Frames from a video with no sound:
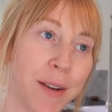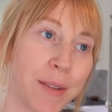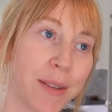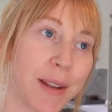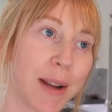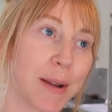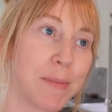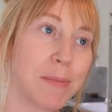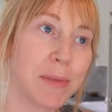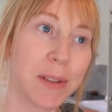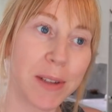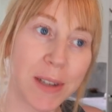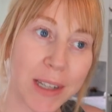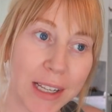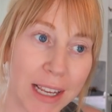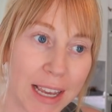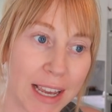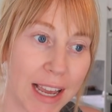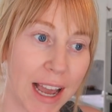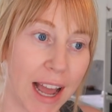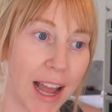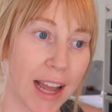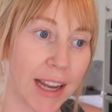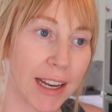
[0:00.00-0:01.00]
that I'm
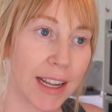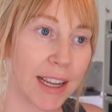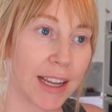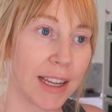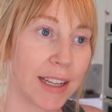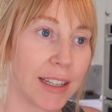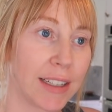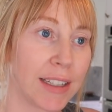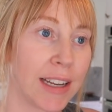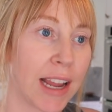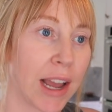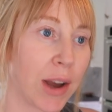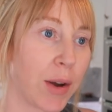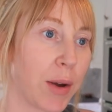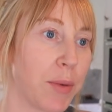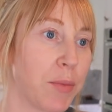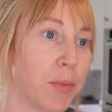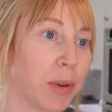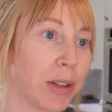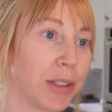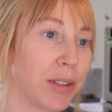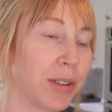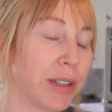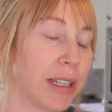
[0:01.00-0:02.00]
looking at it, now I'm
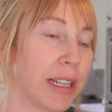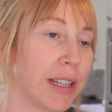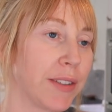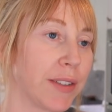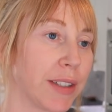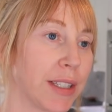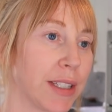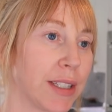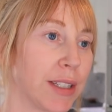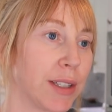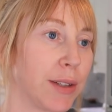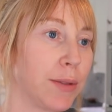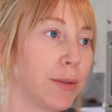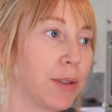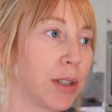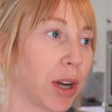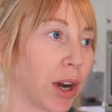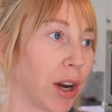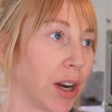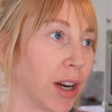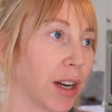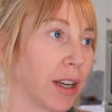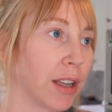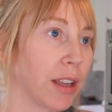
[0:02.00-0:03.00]
wondering if it's too
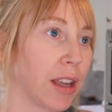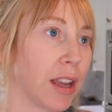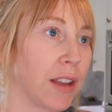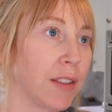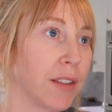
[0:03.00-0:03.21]
dark.